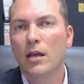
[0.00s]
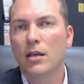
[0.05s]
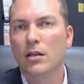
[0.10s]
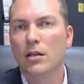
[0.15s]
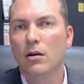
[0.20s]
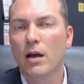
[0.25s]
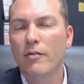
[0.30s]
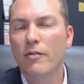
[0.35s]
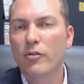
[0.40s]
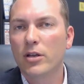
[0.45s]

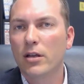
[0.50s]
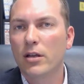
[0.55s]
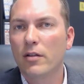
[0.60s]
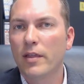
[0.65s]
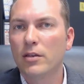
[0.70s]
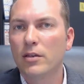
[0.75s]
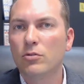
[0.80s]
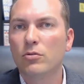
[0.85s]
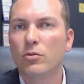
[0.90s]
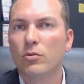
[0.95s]
Every year
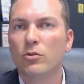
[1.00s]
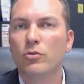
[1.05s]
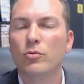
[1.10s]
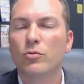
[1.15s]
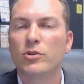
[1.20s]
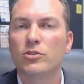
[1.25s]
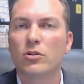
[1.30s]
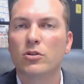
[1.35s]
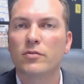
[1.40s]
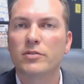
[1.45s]
they do a
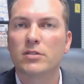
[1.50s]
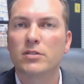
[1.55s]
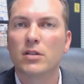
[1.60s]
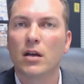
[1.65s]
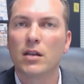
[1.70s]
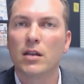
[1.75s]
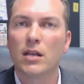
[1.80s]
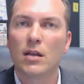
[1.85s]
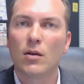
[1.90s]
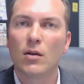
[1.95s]
new reserve
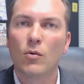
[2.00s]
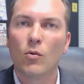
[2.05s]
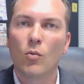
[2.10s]
study.